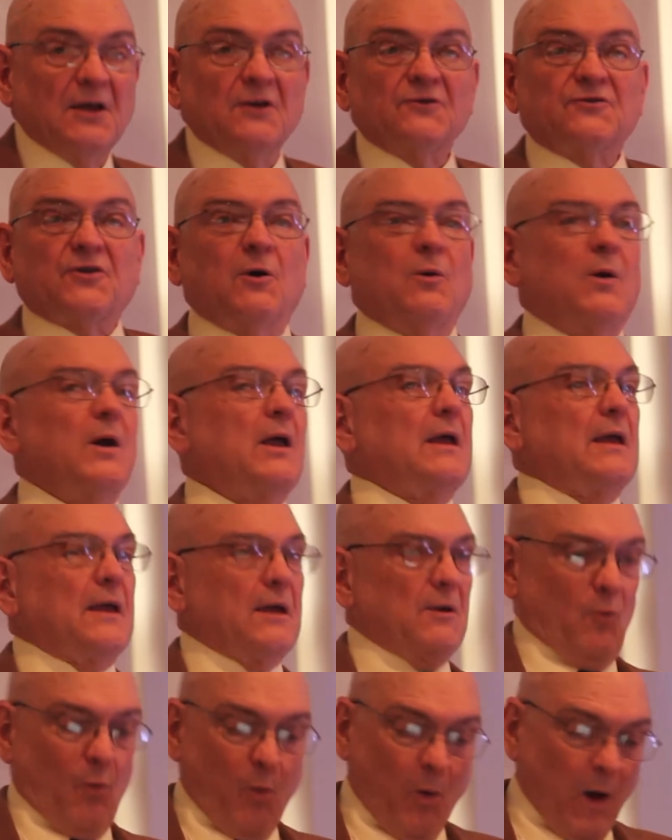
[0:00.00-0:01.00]
So
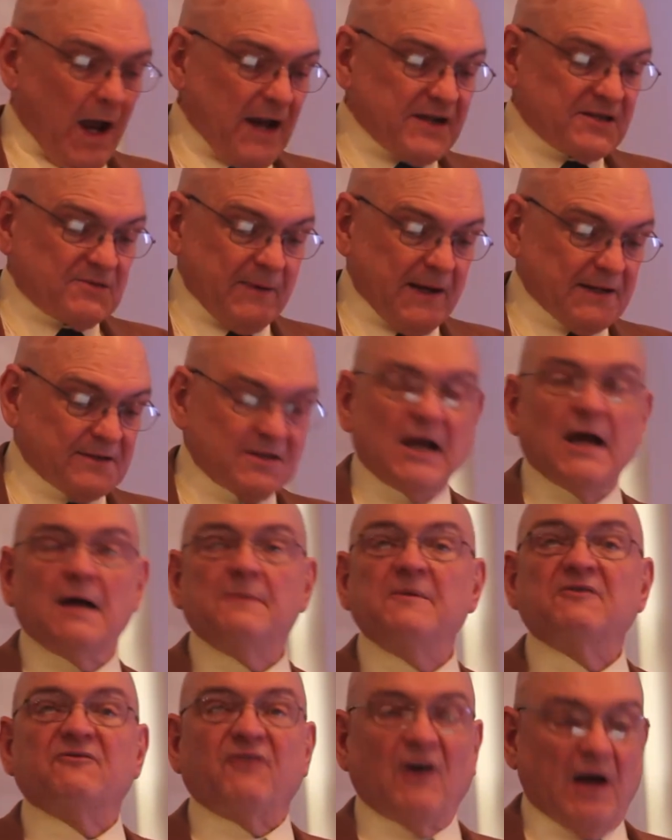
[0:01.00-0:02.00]
why spend
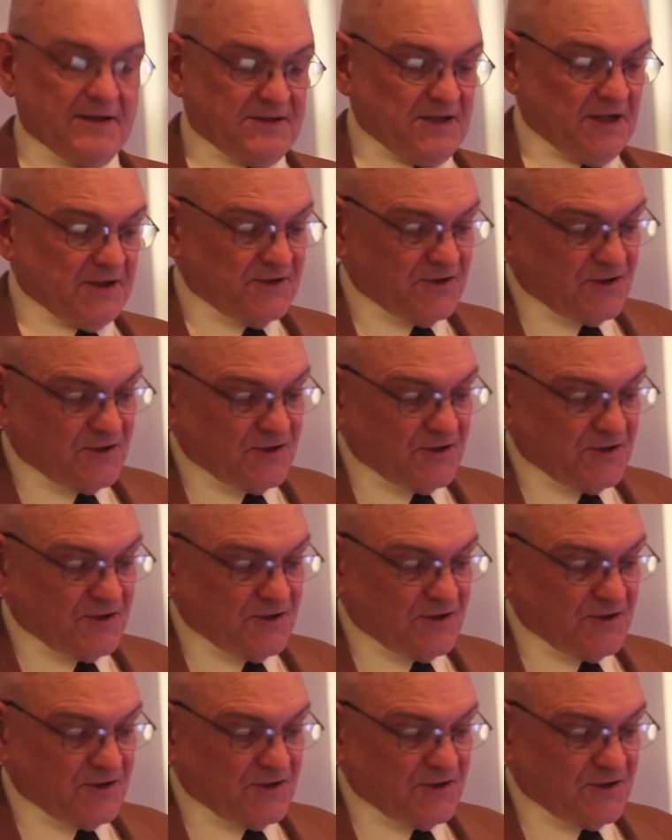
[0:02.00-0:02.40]
time advising